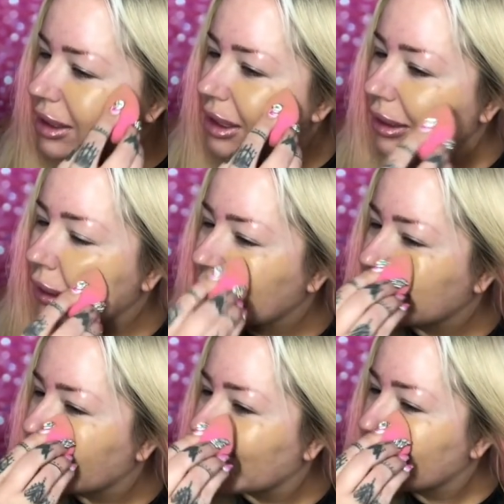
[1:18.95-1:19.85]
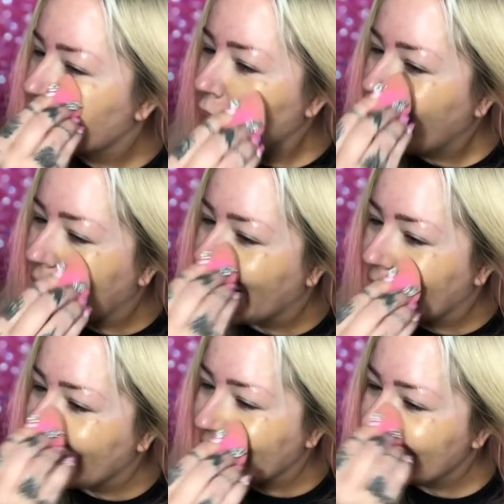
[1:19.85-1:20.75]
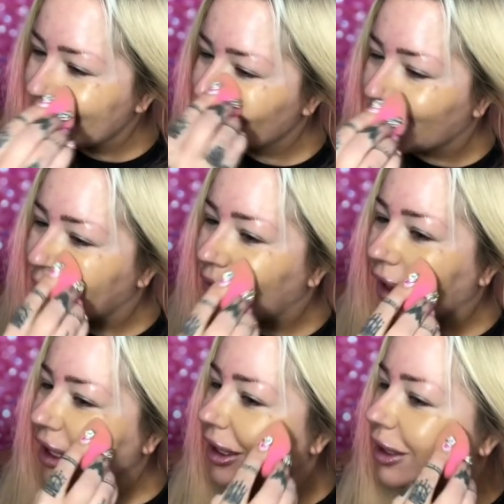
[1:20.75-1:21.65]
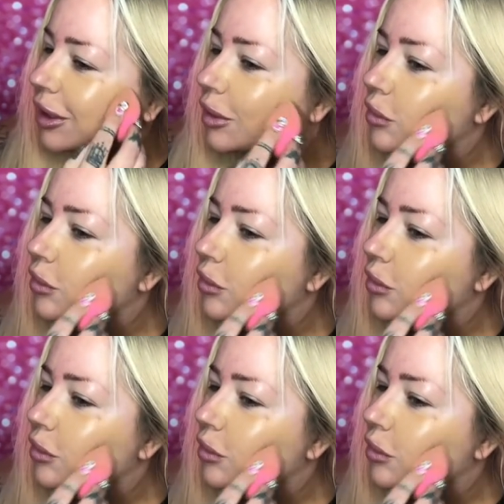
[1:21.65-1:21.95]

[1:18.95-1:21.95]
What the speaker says: It's a little dark, but we'll fake it.